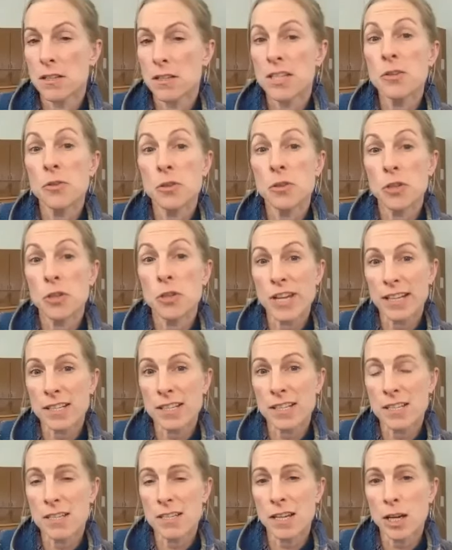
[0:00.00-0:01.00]
to do your
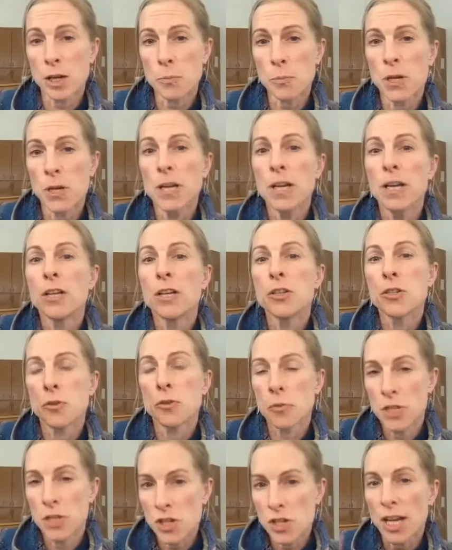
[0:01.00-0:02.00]
next step,
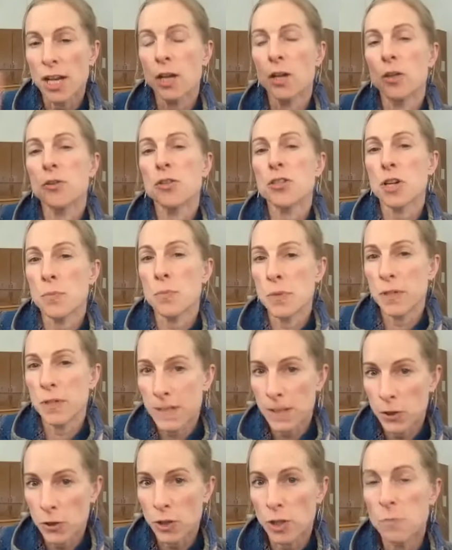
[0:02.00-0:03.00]
to reach out, start
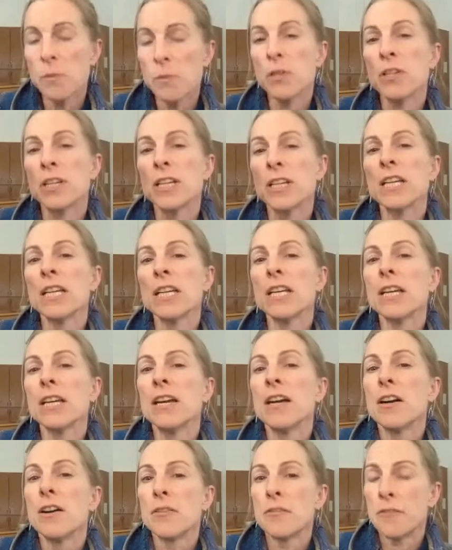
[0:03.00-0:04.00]
building your
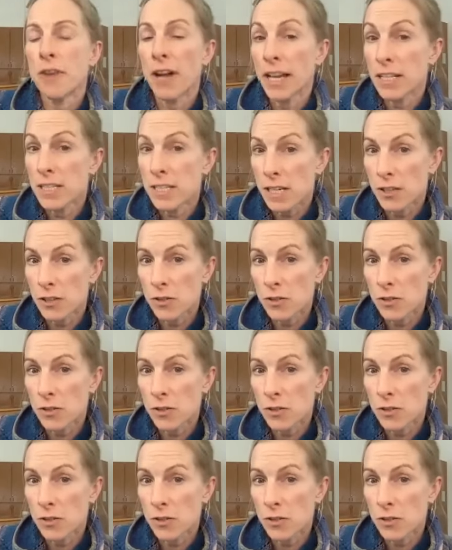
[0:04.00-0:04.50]
community, find mm-hmm.